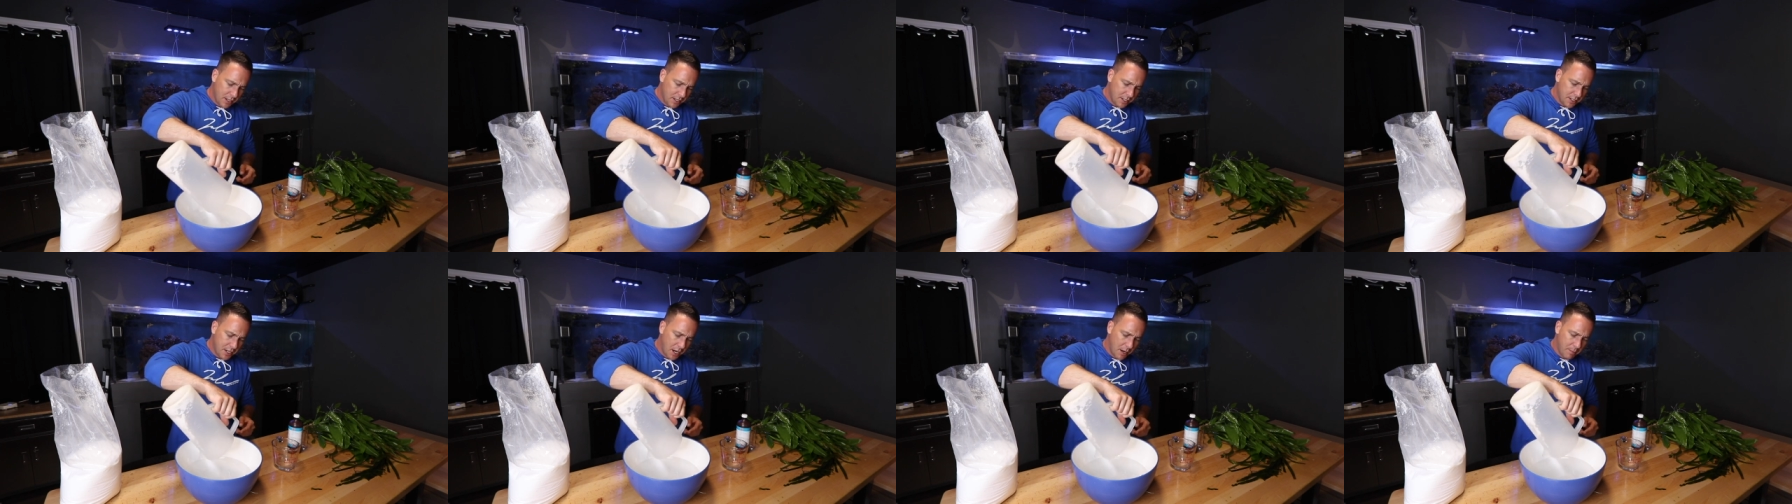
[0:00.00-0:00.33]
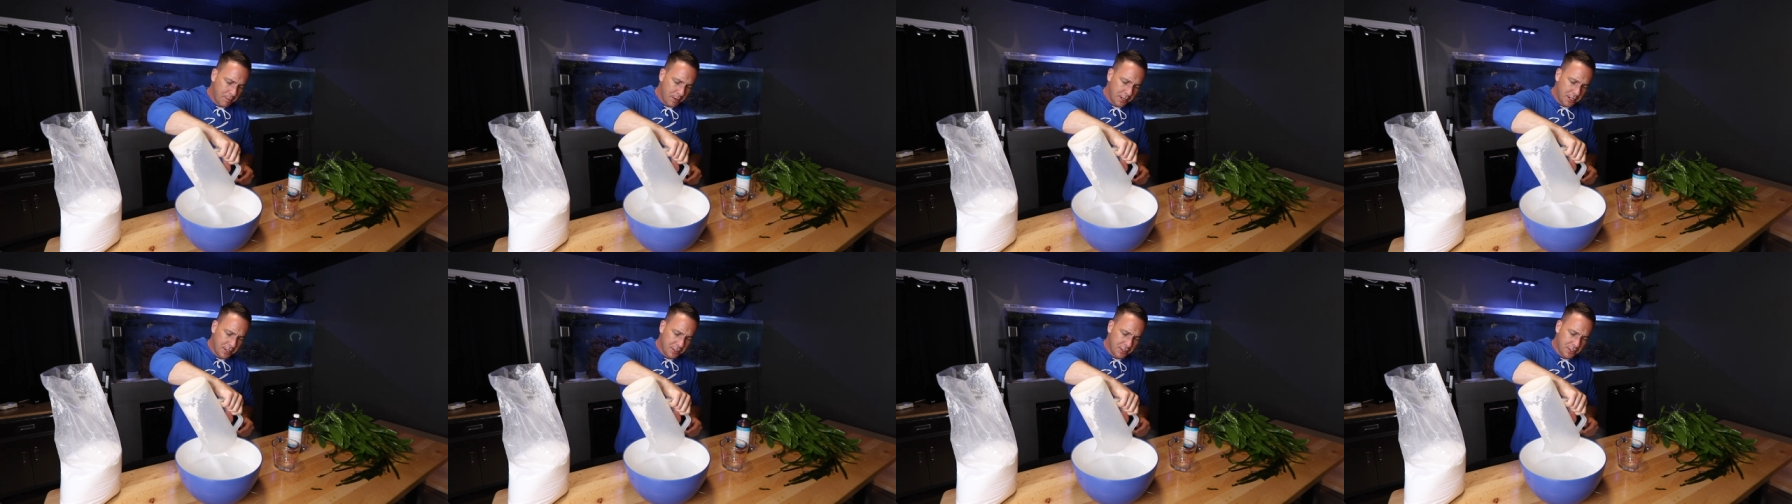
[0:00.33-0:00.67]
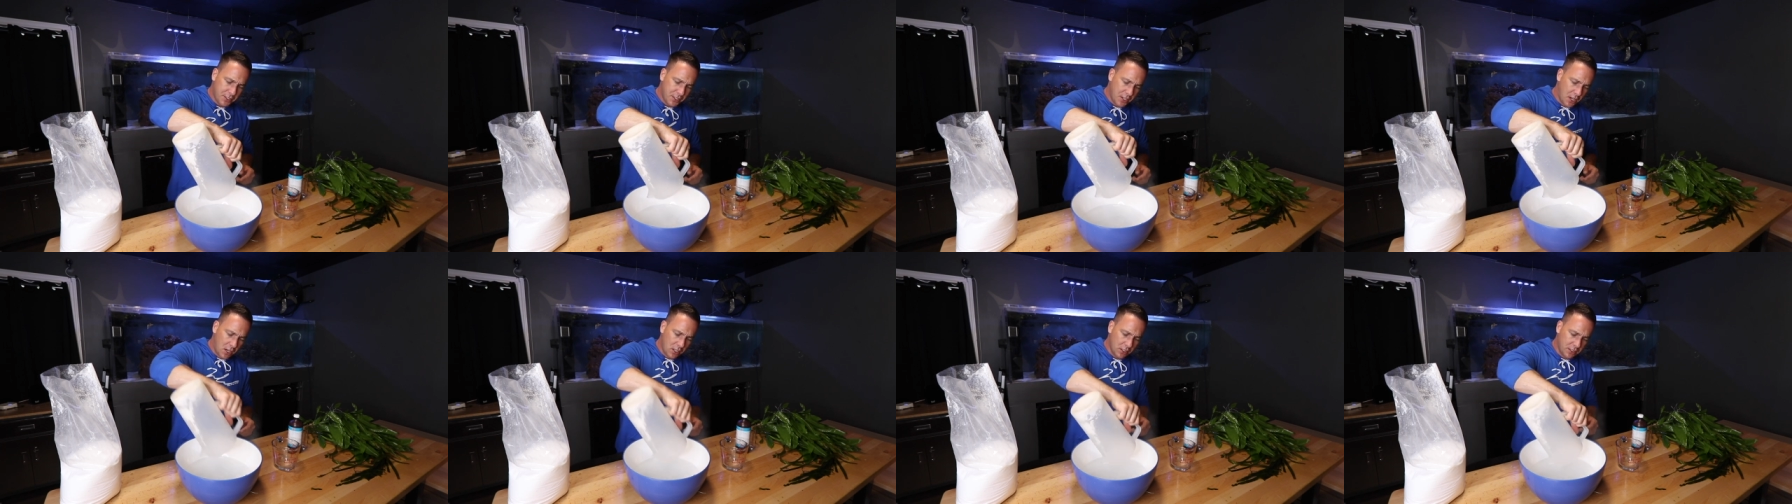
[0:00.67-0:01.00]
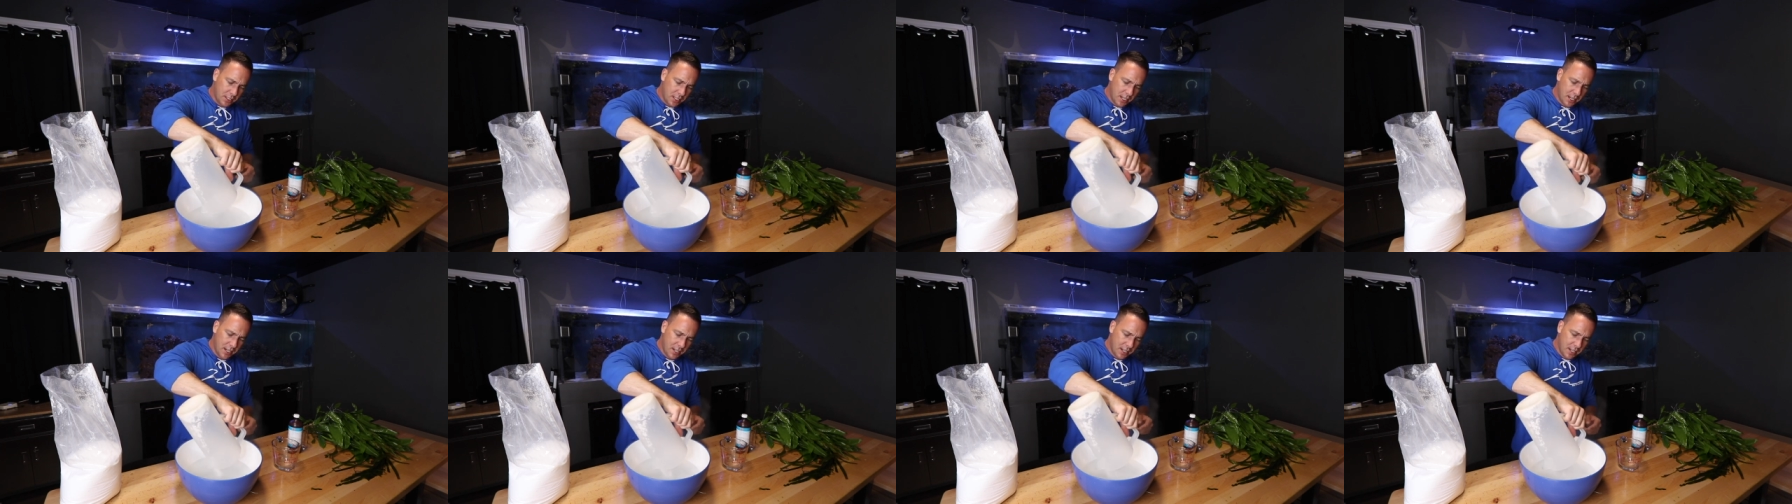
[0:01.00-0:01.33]
Dump in your
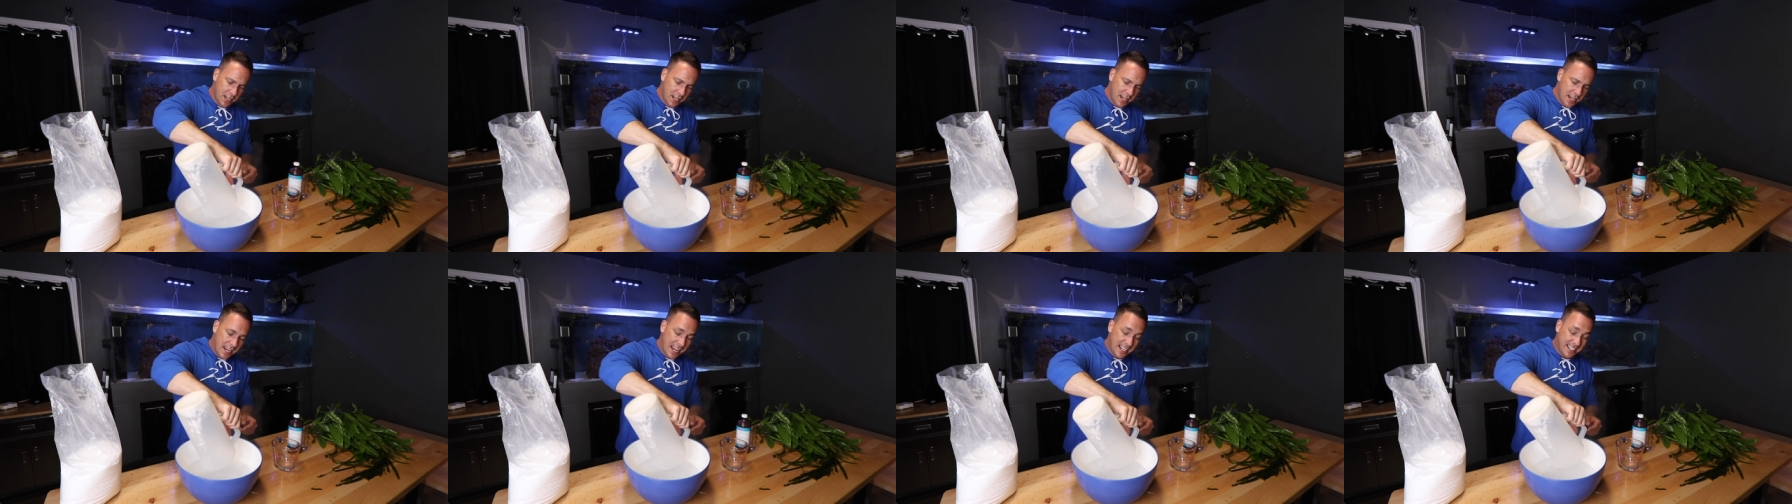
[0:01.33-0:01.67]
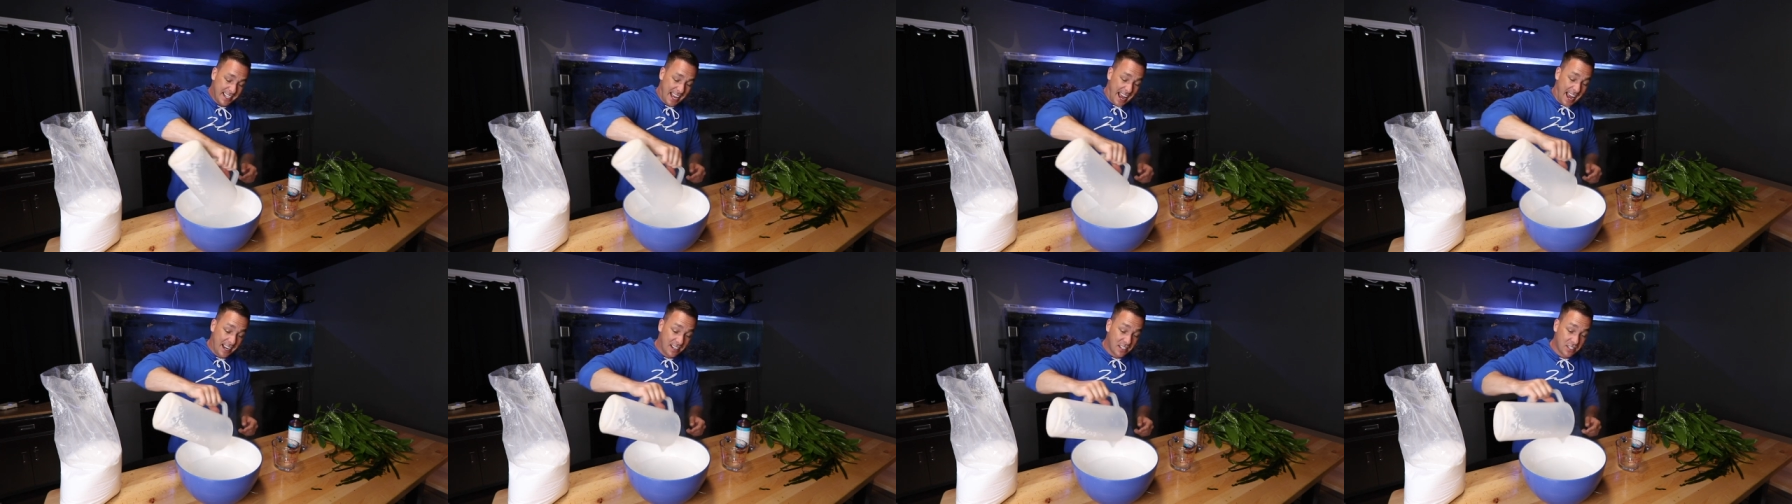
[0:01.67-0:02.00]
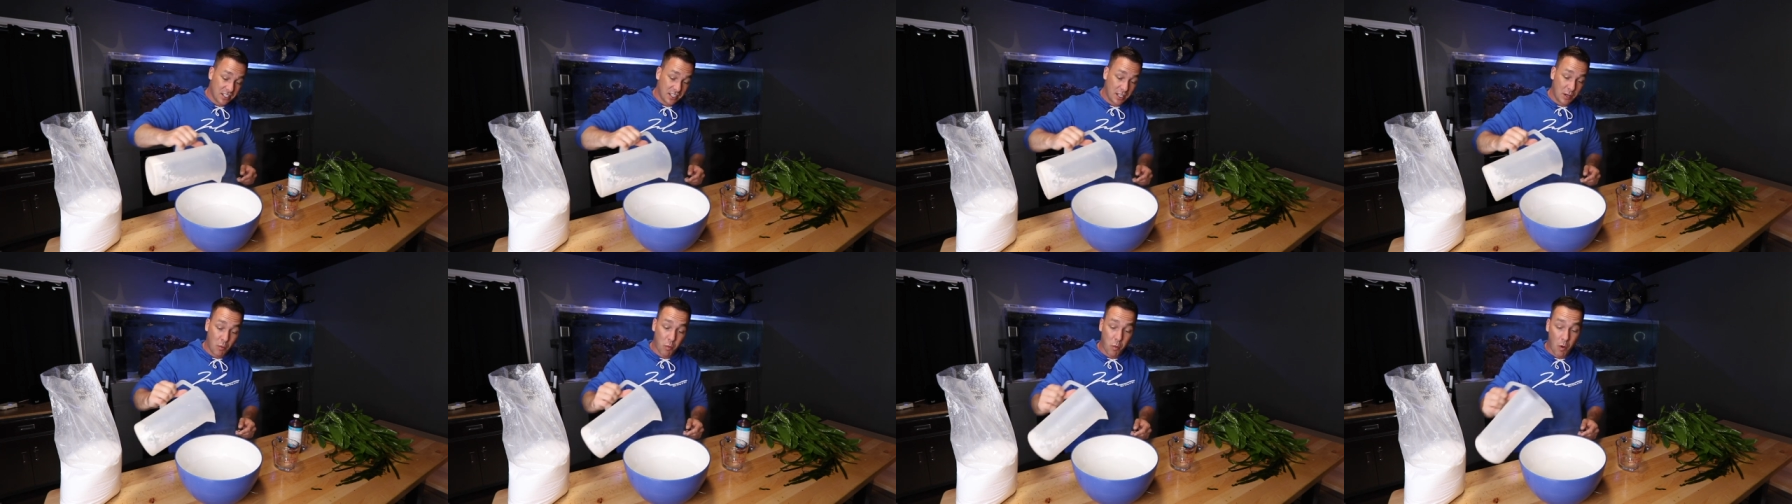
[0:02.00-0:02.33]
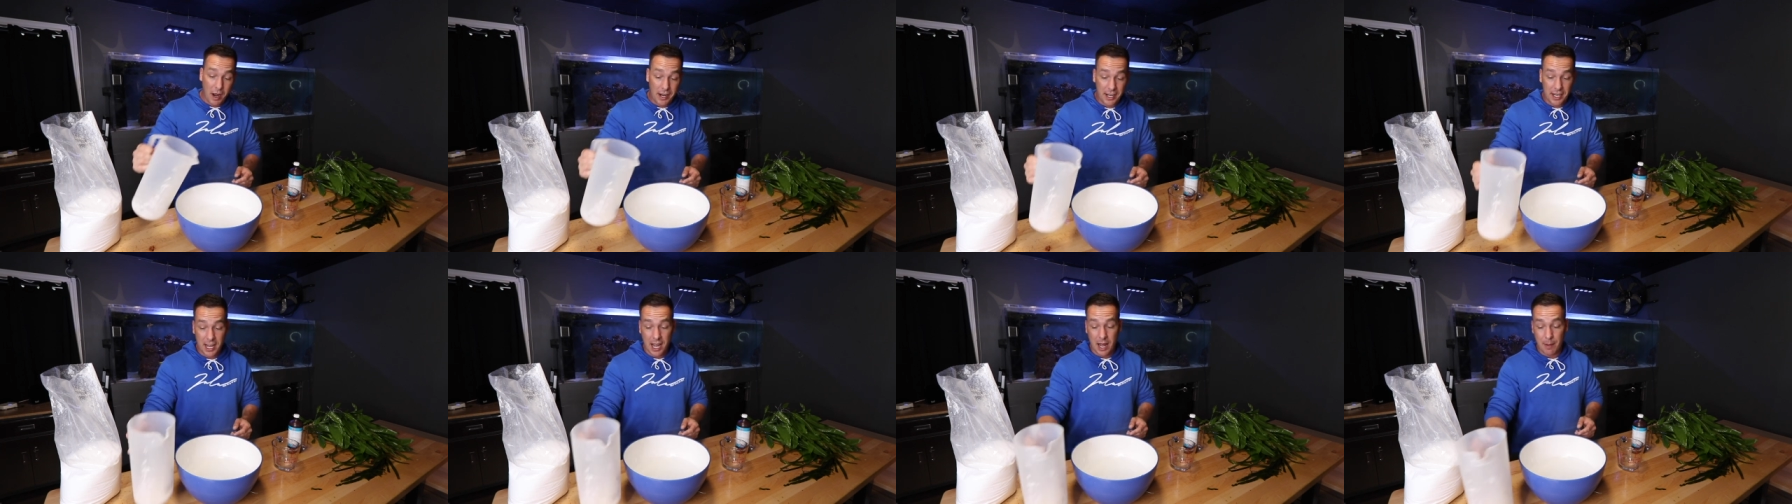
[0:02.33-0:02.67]
salt. It's actually
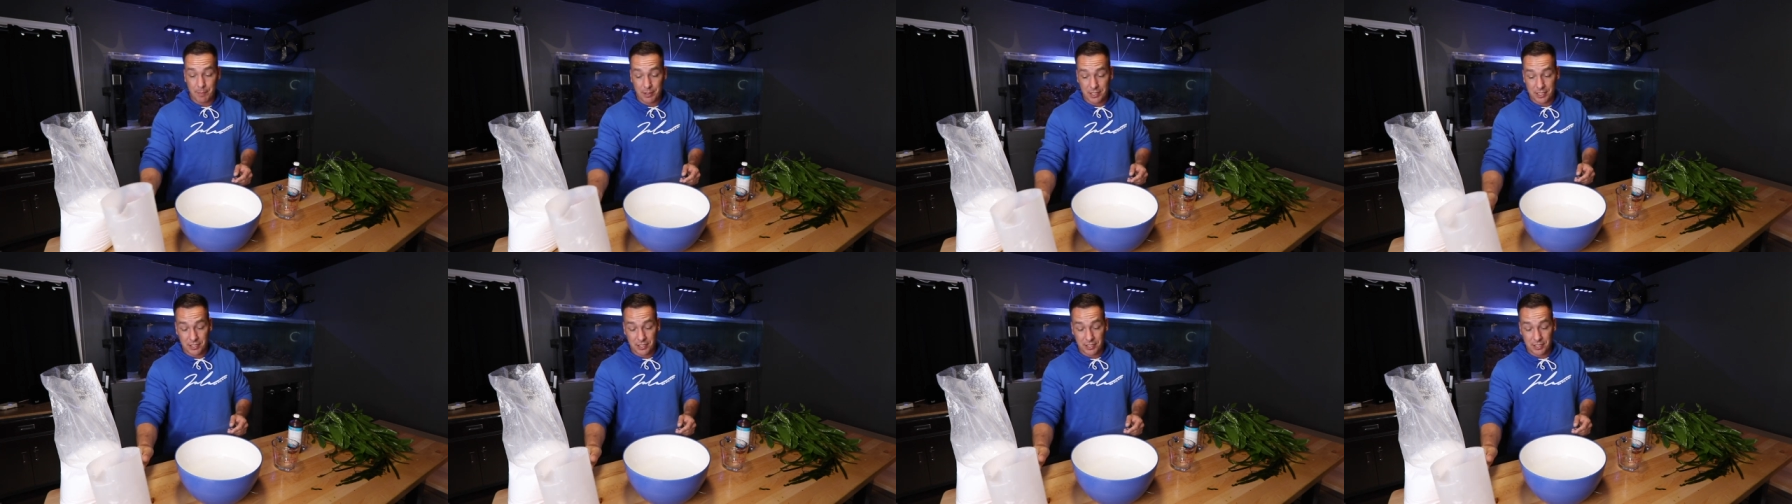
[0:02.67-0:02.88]
one cup of